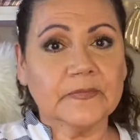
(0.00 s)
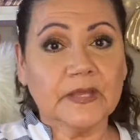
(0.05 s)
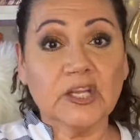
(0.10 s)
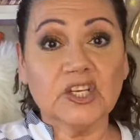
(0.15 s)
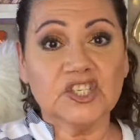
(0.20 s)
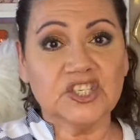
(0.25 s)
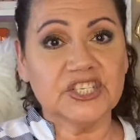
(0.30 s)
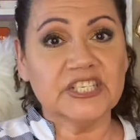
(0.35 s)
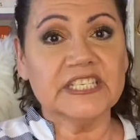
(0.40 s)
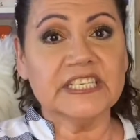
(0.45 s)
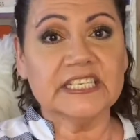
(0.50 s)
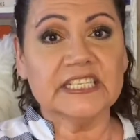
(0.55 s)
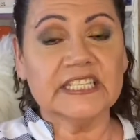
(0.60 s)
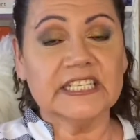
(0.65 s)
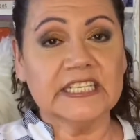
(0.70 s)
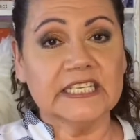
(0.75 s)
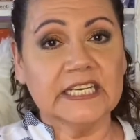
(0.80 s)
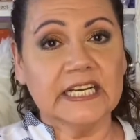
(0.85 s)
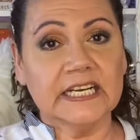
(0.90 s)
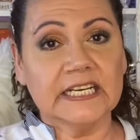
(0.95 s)
She did
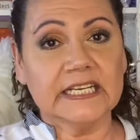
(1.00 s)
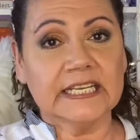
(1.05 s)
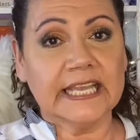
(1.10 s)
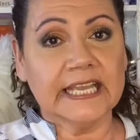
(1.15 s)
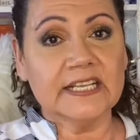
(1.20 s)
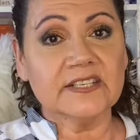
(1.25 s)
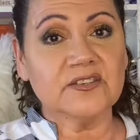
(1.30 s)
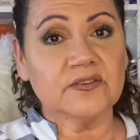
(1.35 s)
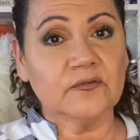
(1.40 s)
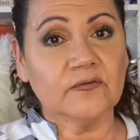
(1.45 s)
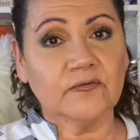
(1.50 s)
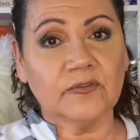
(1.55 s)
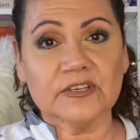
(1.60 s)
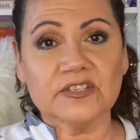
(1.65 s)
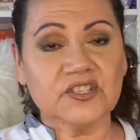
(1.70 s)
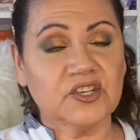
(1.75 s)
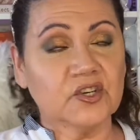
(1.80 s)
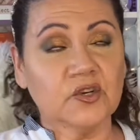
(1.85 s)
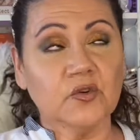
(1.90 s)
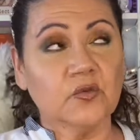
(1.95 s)
the queso
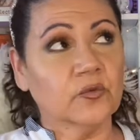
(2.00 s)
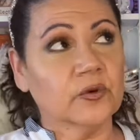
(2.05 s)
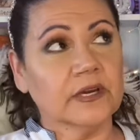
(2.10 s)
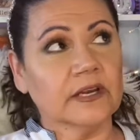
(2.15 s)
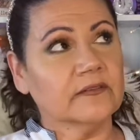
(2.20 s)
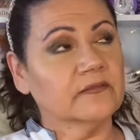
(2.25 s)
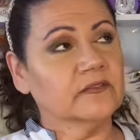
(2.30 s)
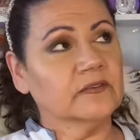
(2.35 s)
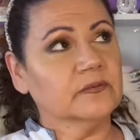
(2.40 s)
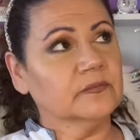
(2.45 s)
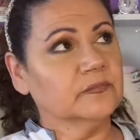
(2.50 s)
fresco or whatever,